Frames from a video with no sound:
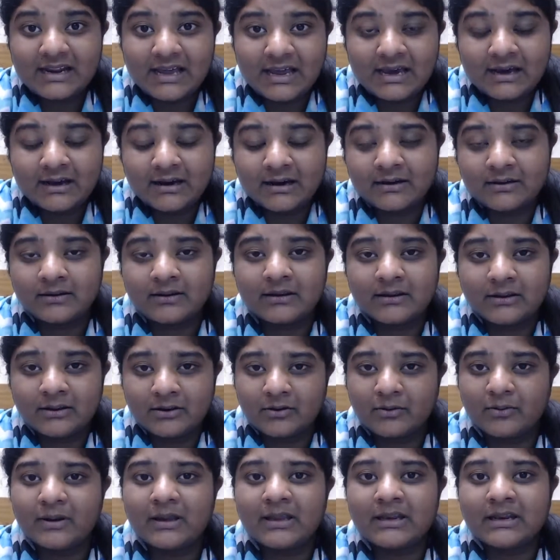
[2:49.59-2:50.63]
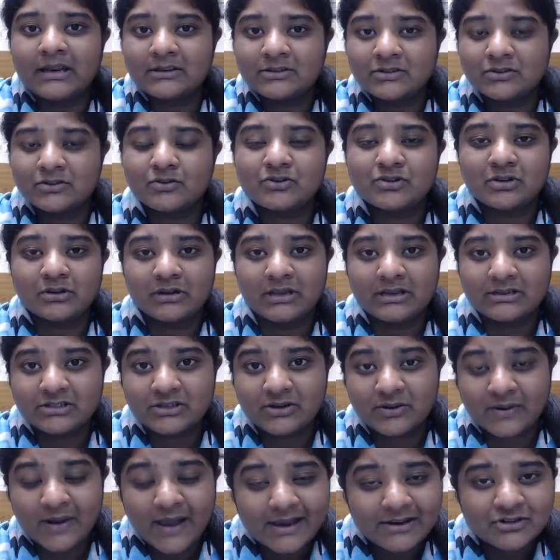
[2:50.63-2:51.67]
a social
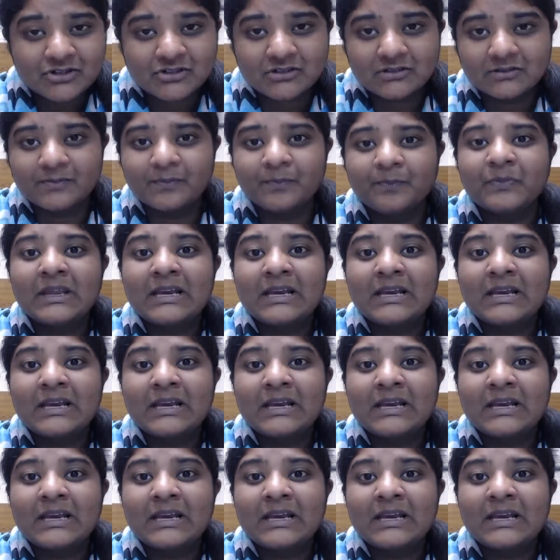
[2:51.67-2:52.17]
interaction.